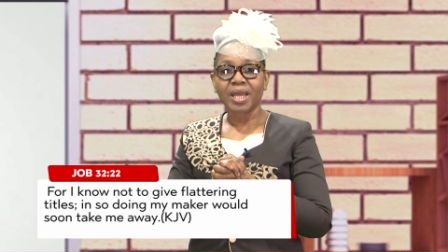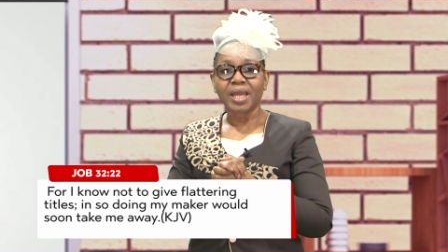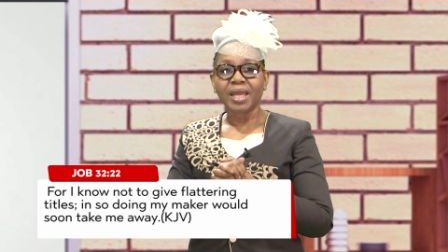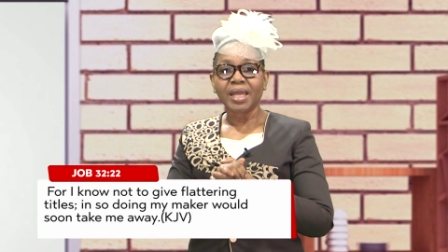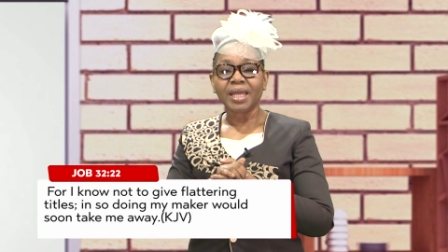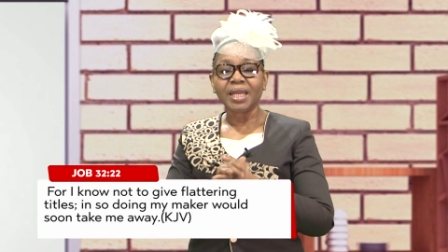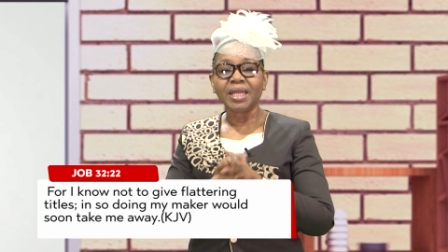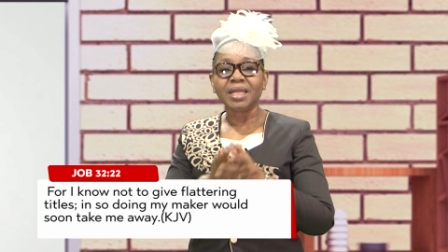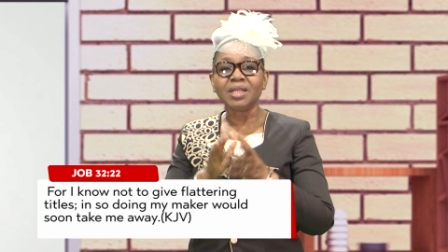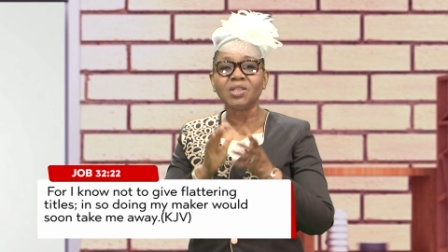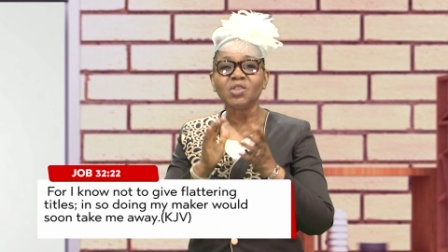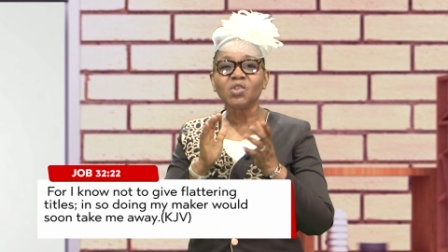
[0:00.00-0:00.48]

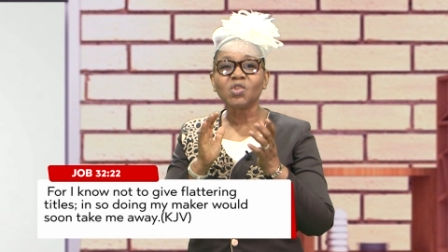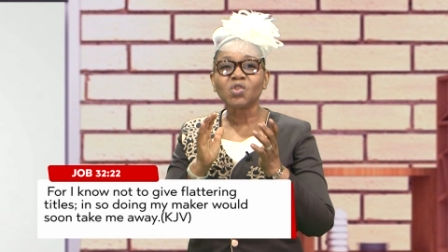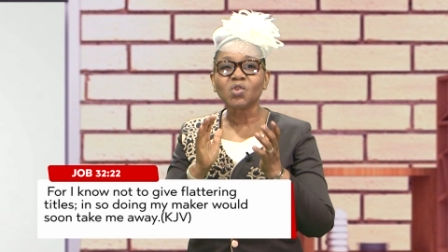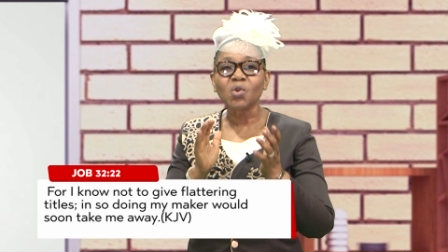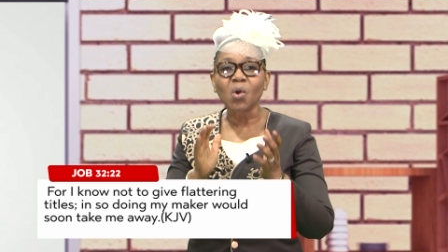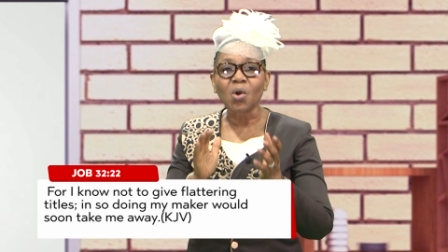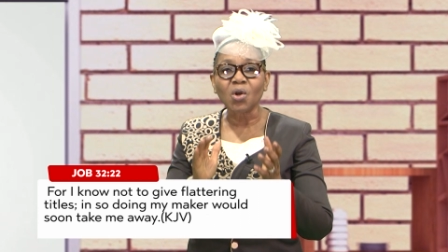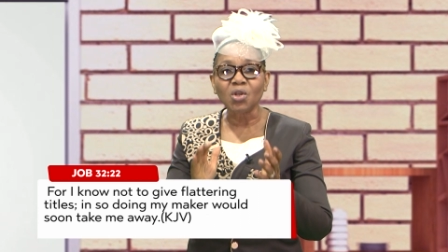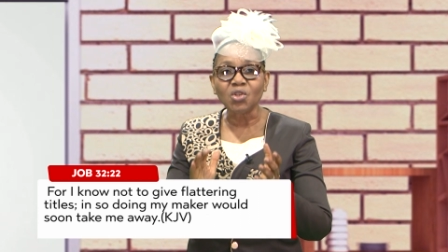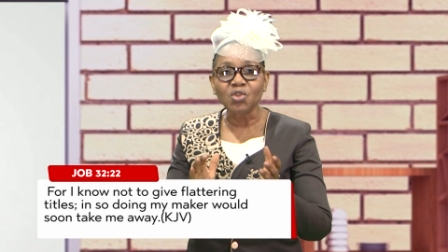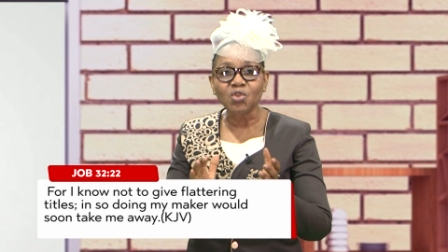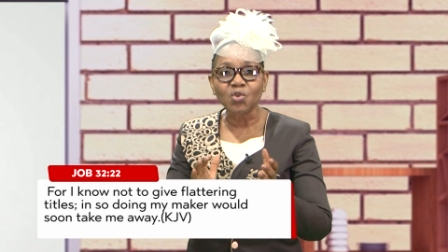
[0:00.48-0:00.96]
In
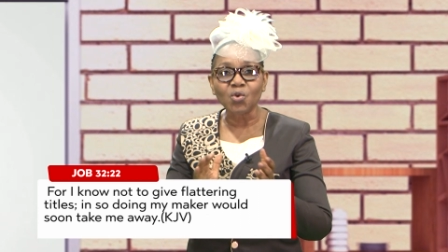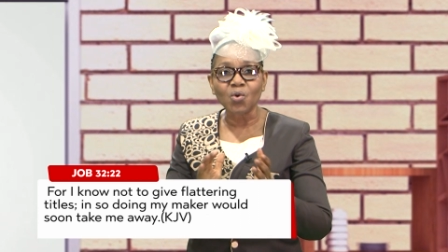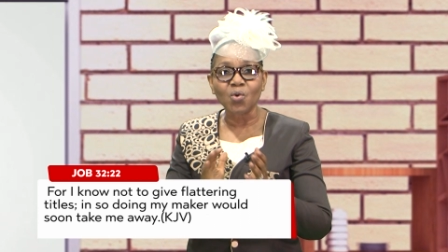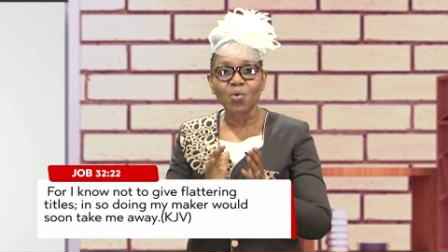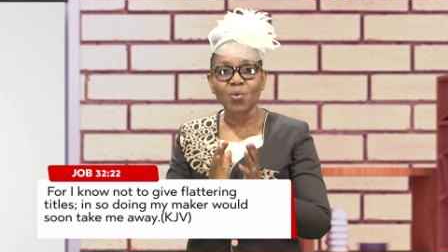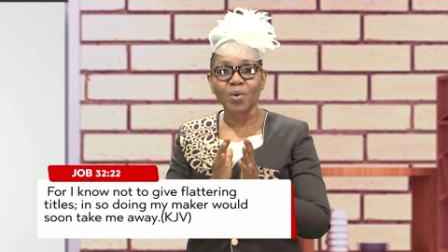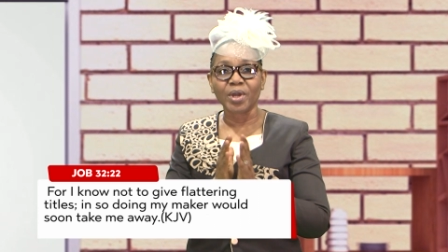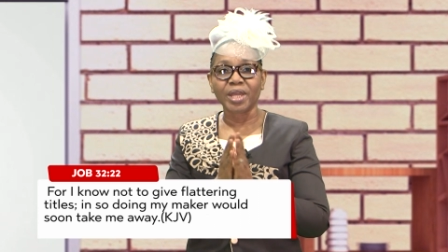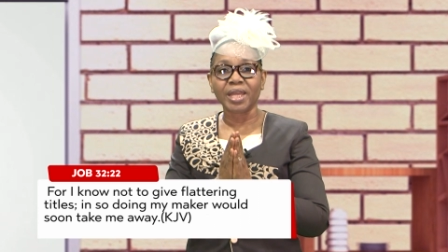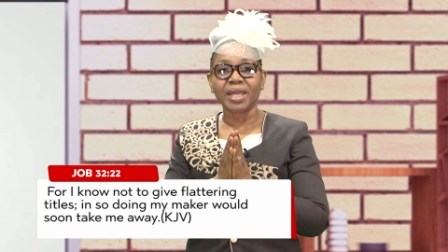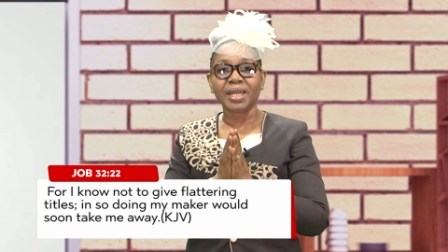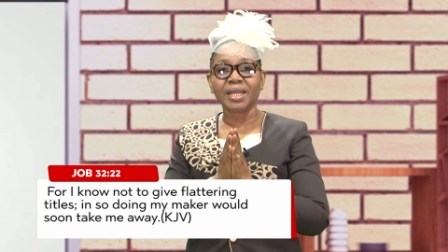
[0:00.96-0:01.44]
so
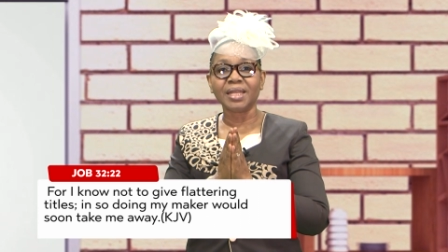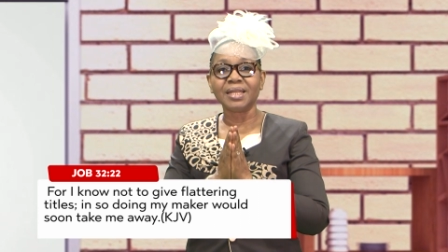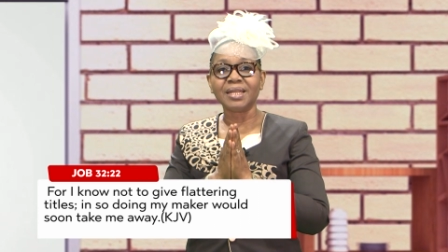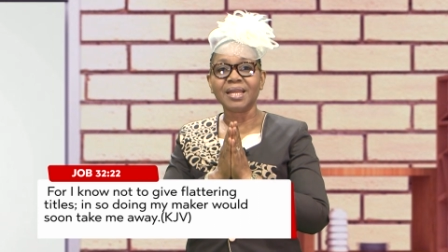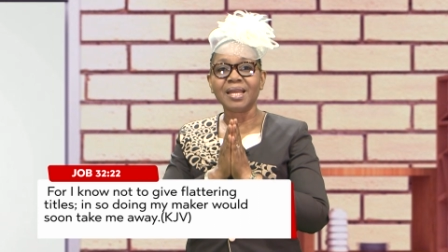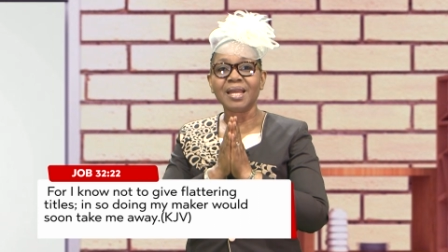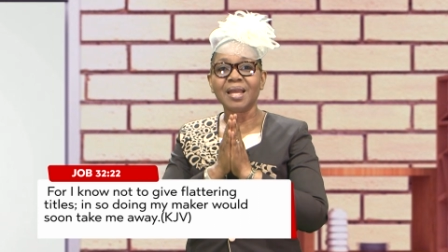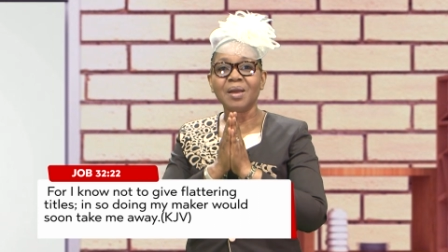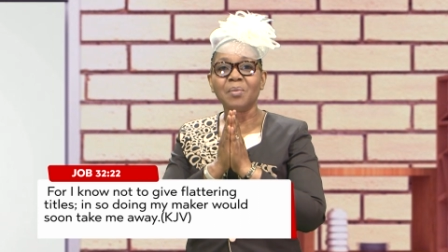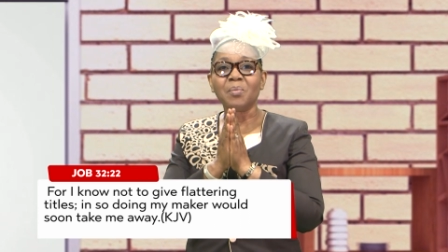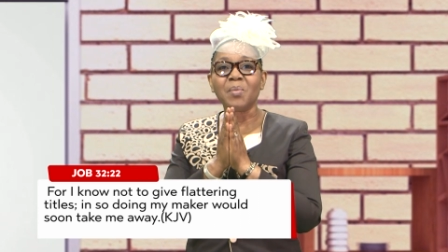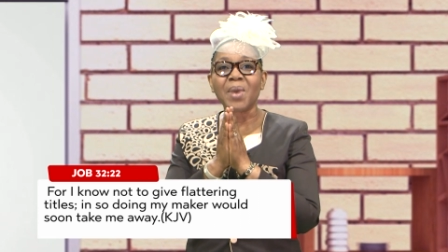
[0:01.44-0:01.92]
doing,
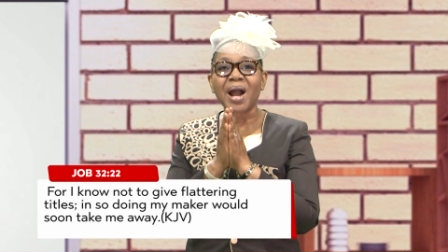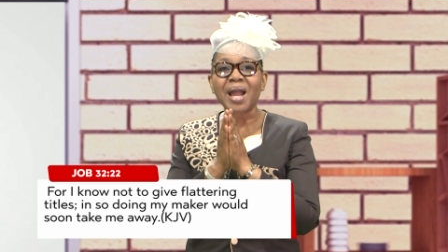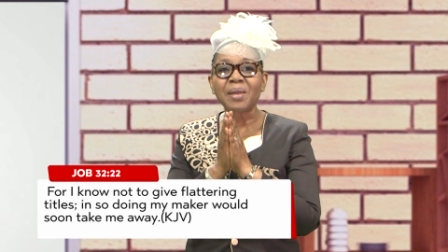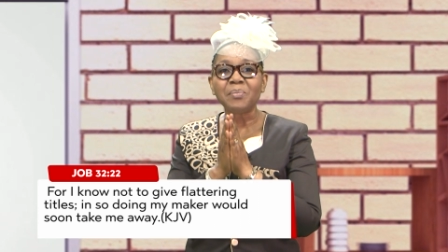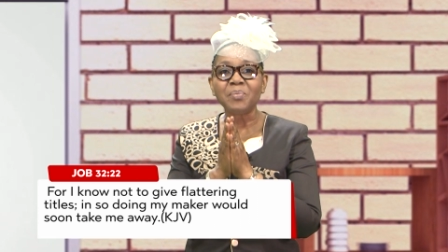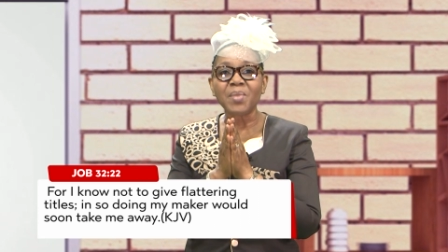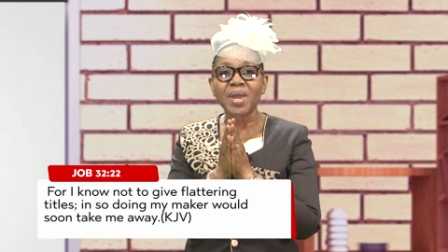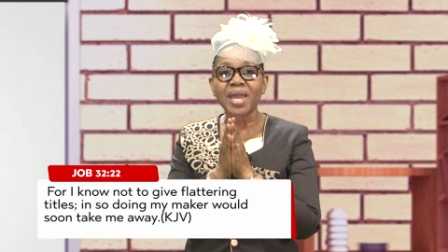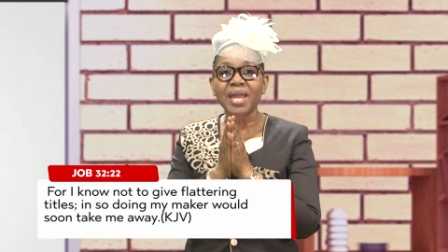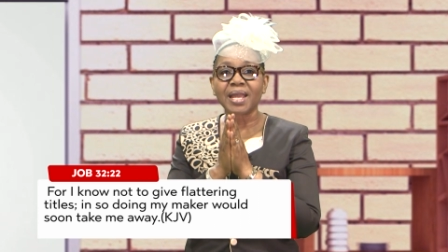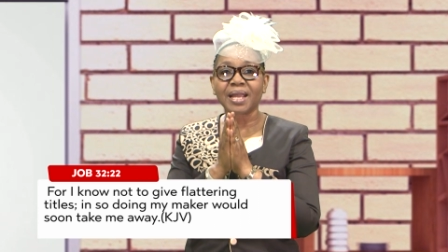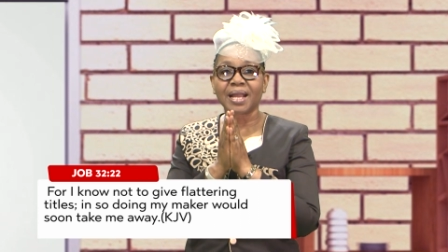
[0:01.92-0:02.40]
my
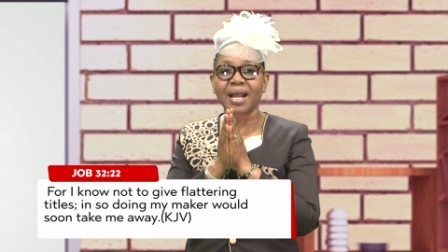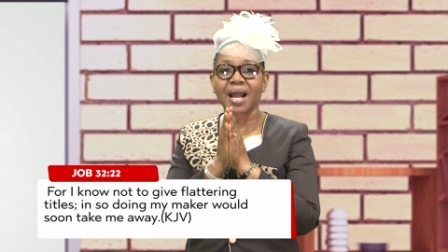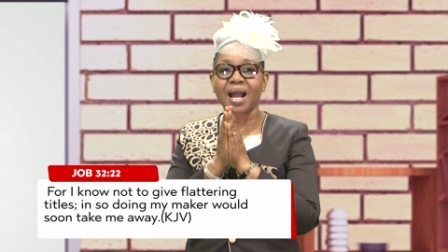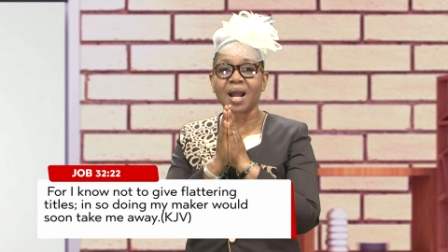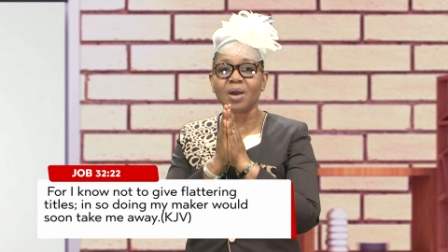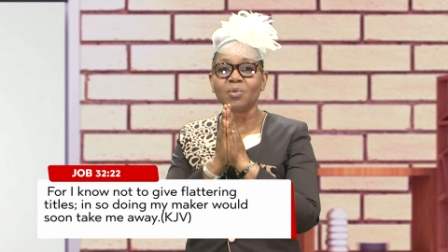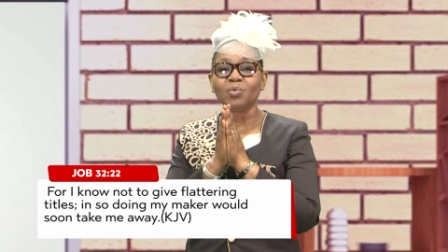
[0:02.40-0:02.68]
maker